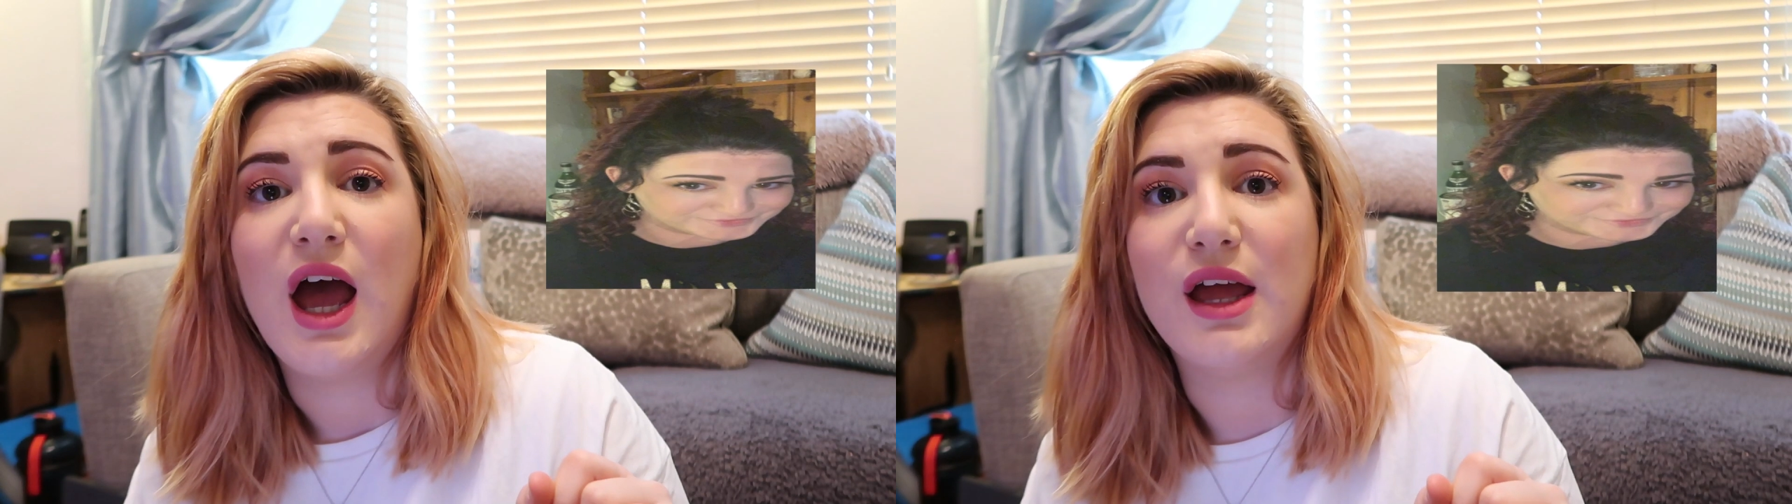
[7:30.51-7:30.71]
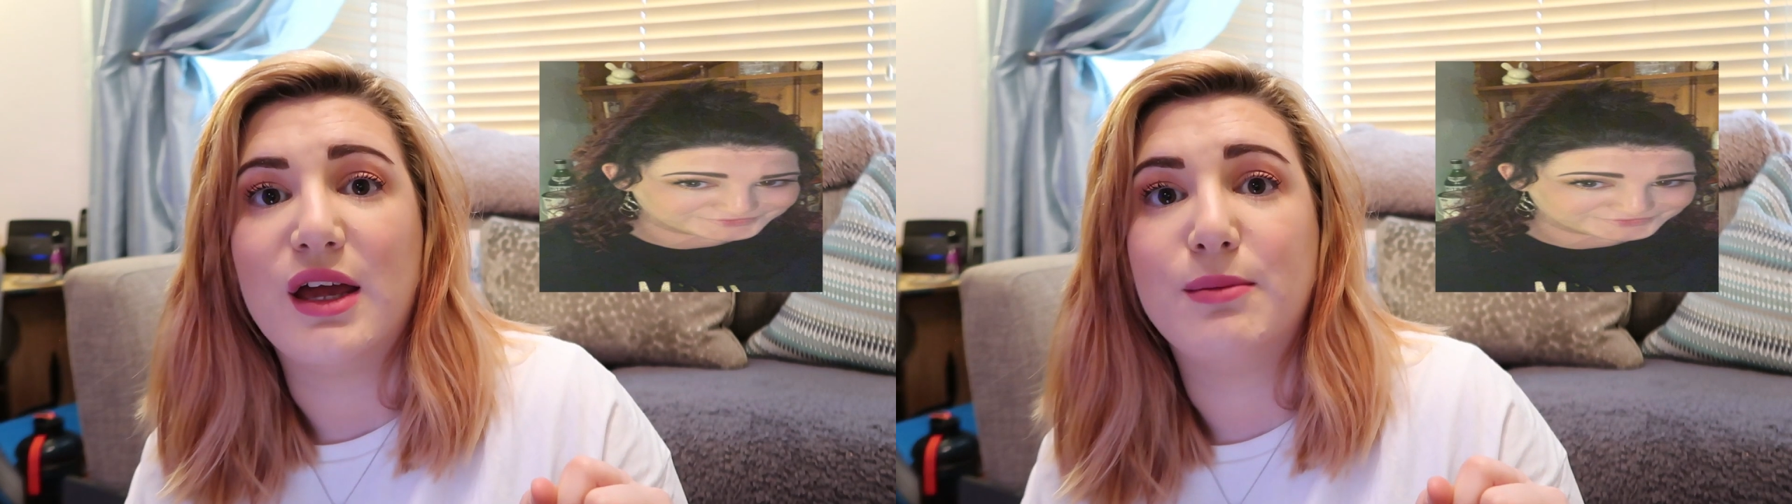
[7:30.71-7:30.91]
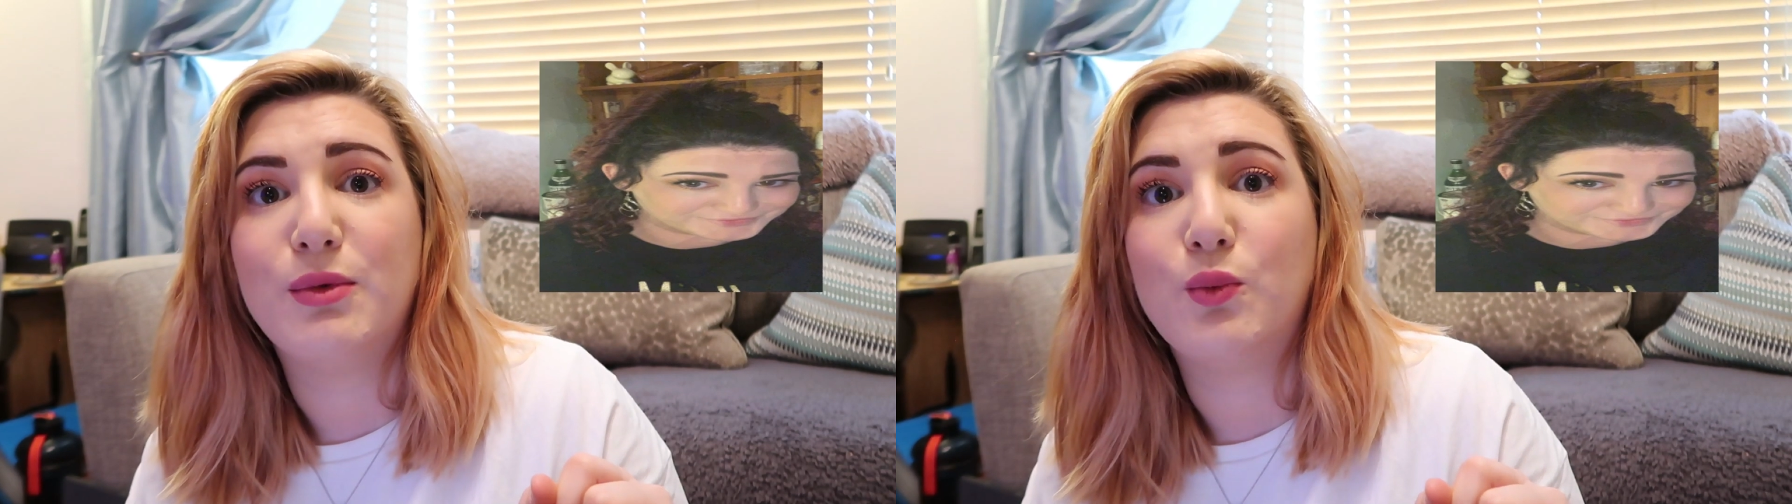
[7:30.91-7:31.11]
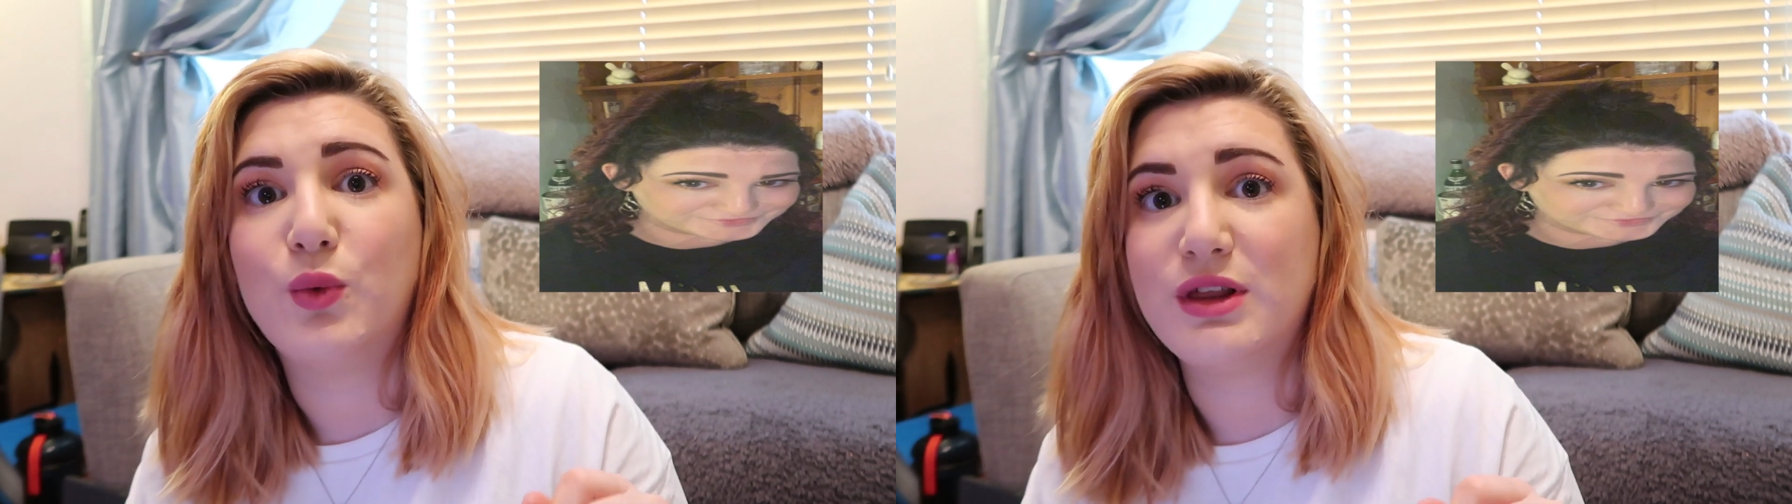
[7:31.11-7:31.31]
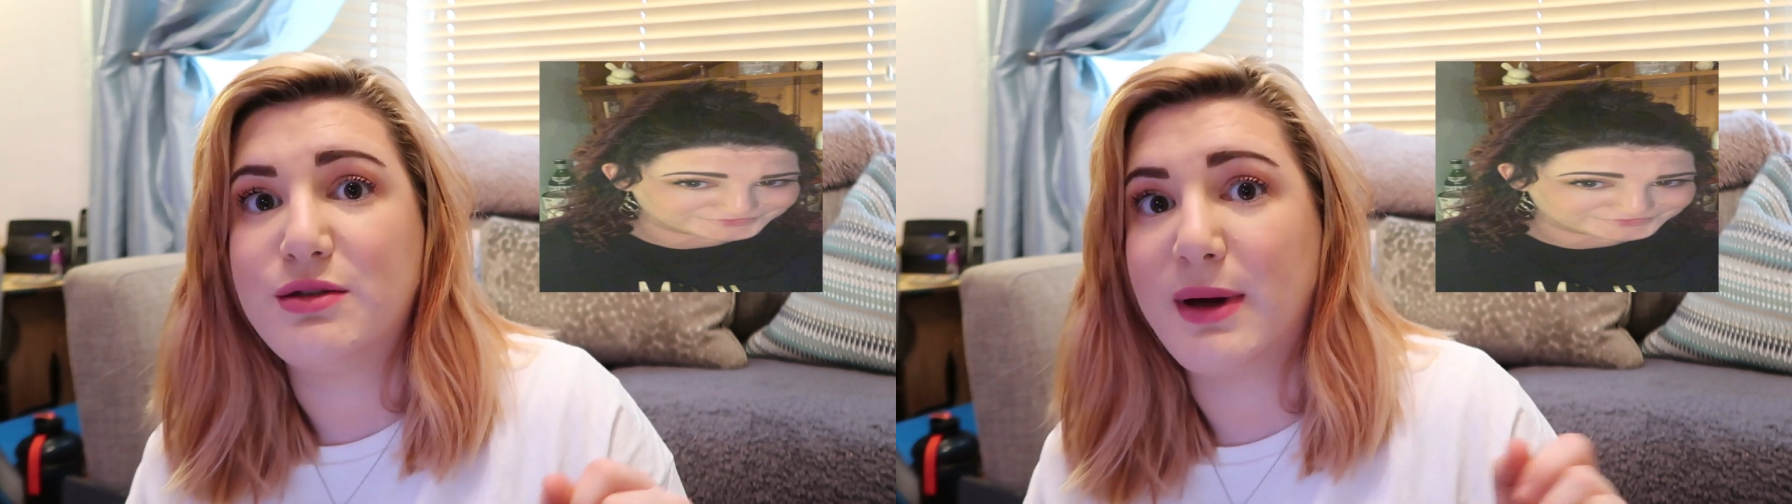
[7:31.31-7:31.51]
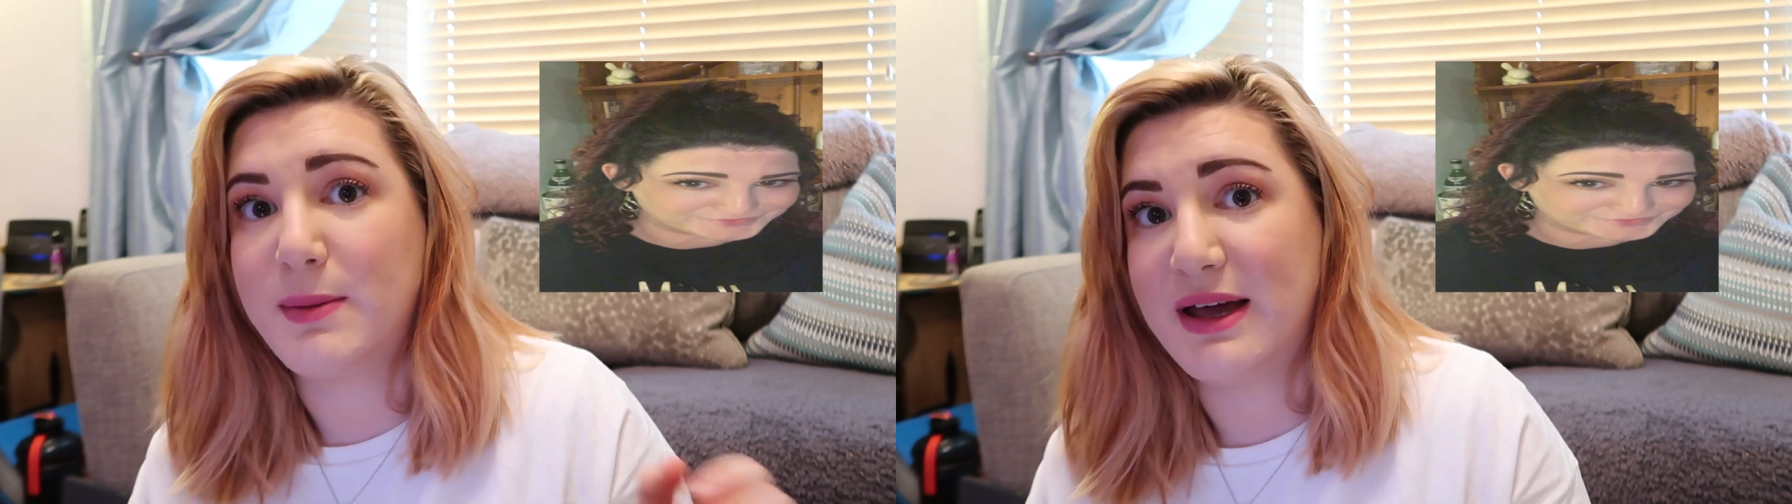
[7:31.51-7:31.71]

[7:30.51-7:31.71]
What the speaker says: with my